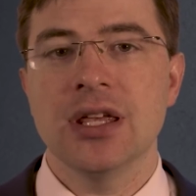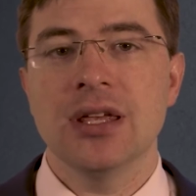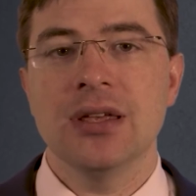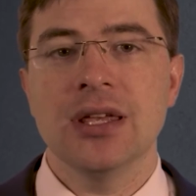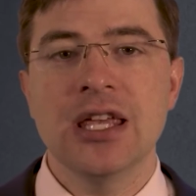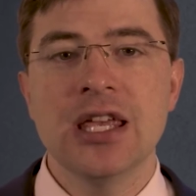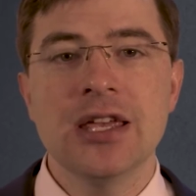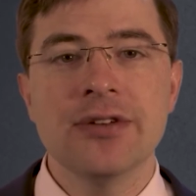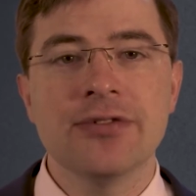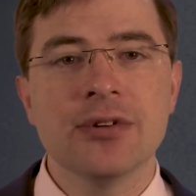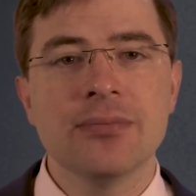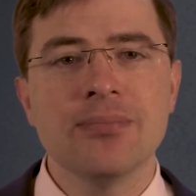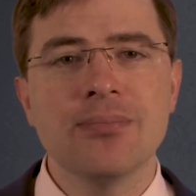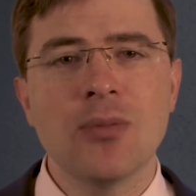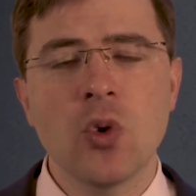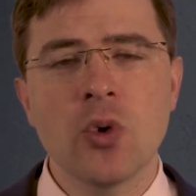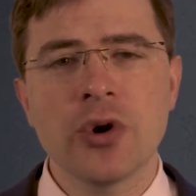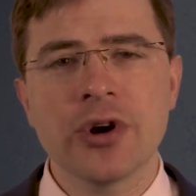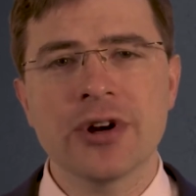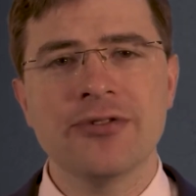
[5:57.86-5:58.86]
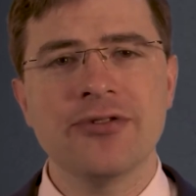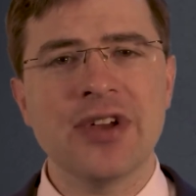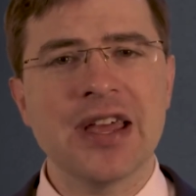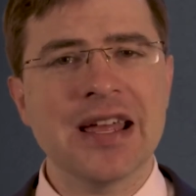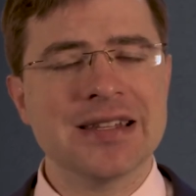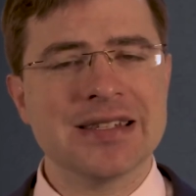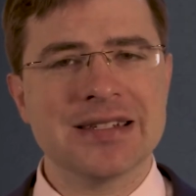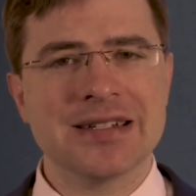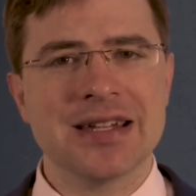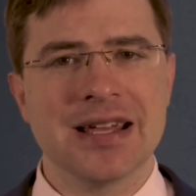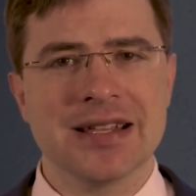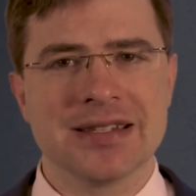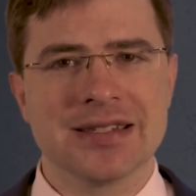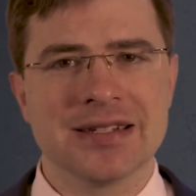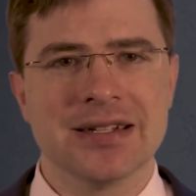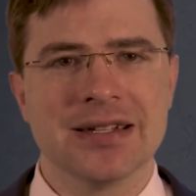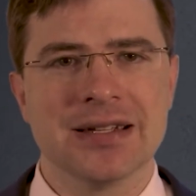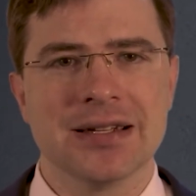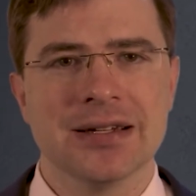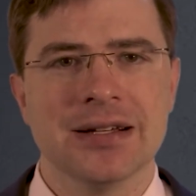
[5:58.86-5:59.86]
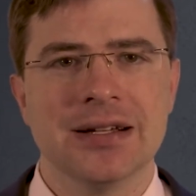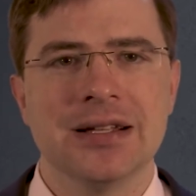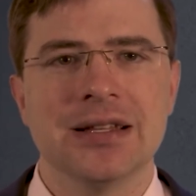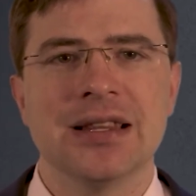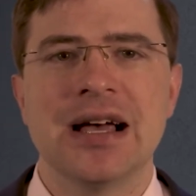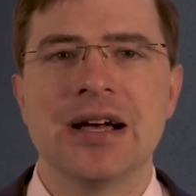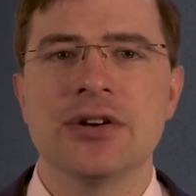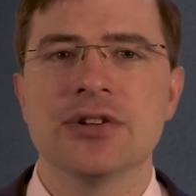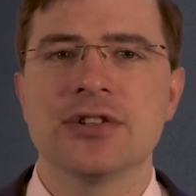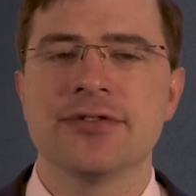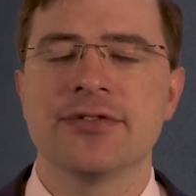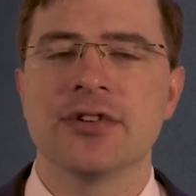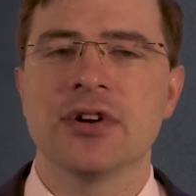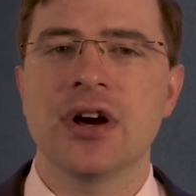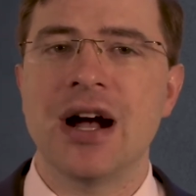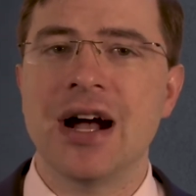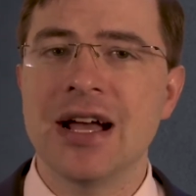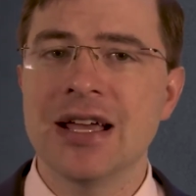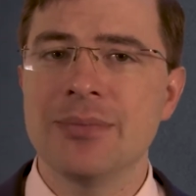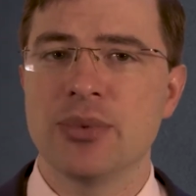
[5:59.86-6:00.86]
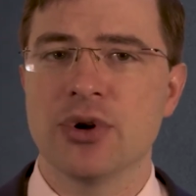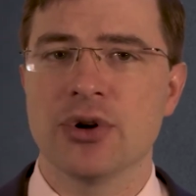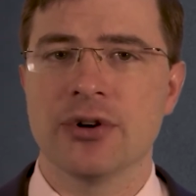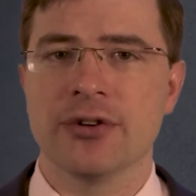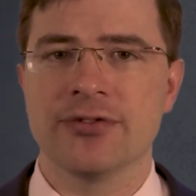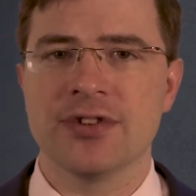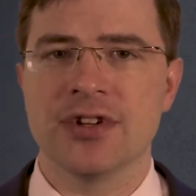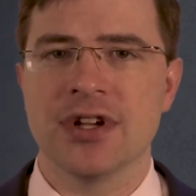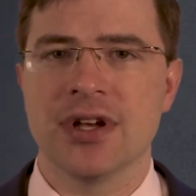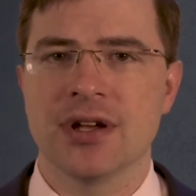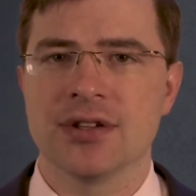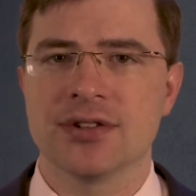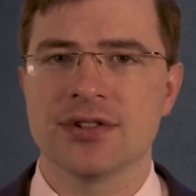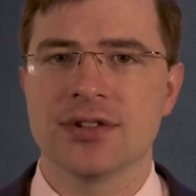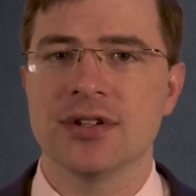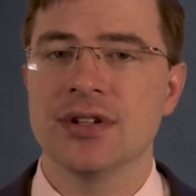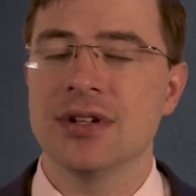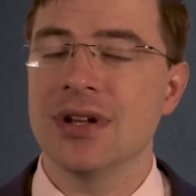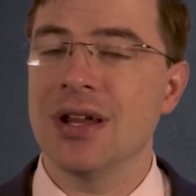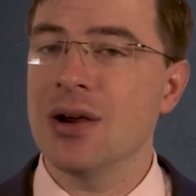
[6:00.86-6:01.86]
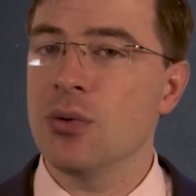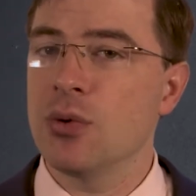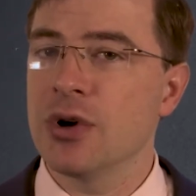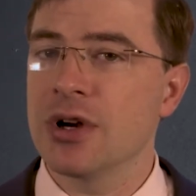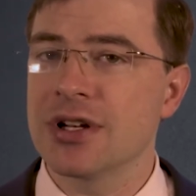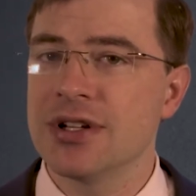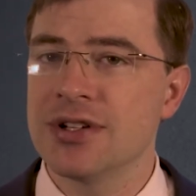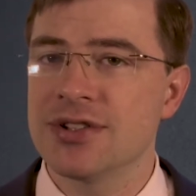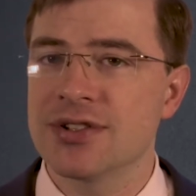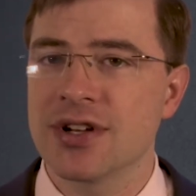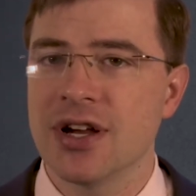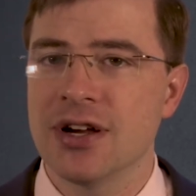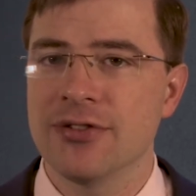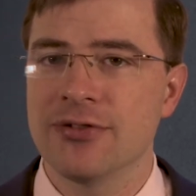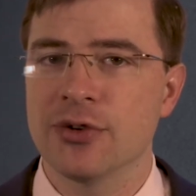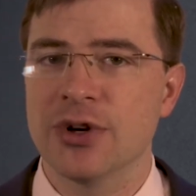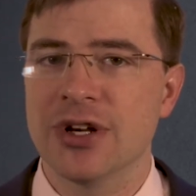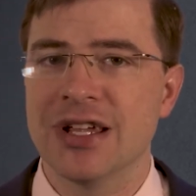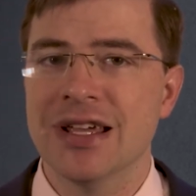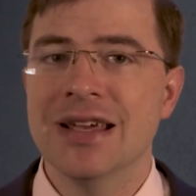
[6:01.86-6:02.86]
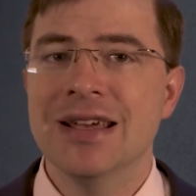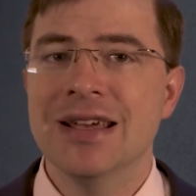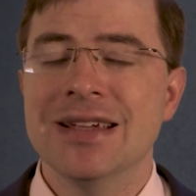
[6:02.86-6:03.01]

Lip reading: Even more advanced testing allows for iPerf test, network discovery,